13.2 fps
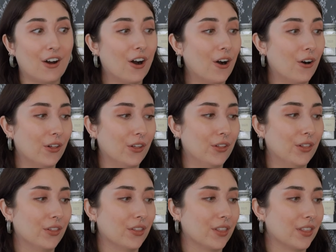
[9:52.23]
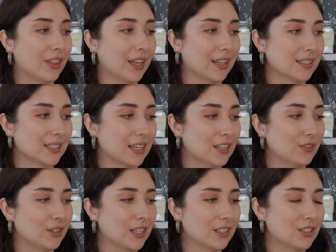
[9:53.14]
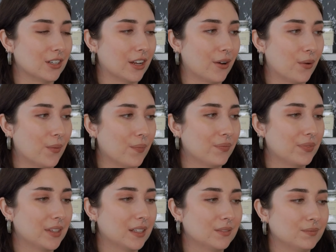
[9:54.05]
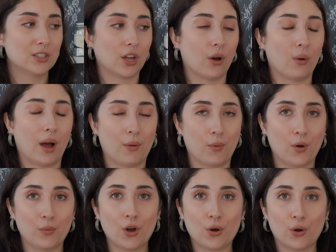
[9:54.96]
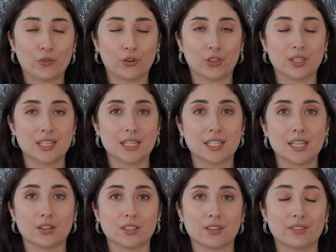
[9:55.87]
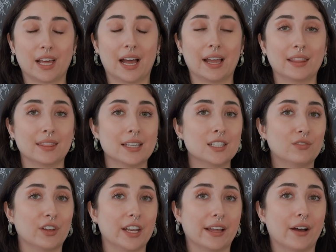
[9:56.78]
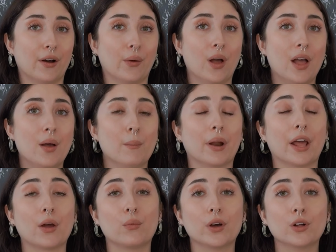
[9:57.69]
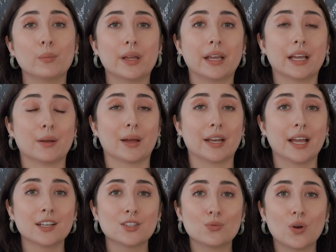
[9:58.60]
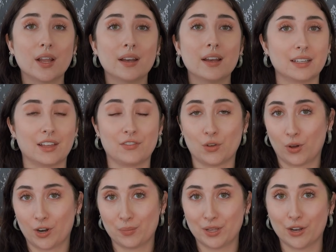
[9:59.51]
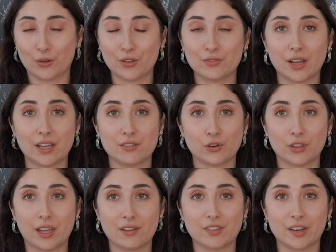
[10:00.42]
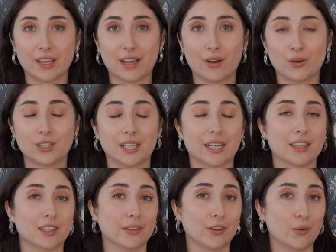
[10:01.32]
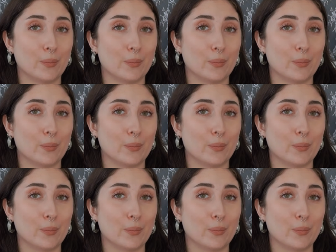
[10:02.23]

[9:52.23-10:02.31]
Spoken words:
All the things that you need to know. So I won't go over the details of that in this video, but I will be in my next one. If you want to be notified for that video, click the little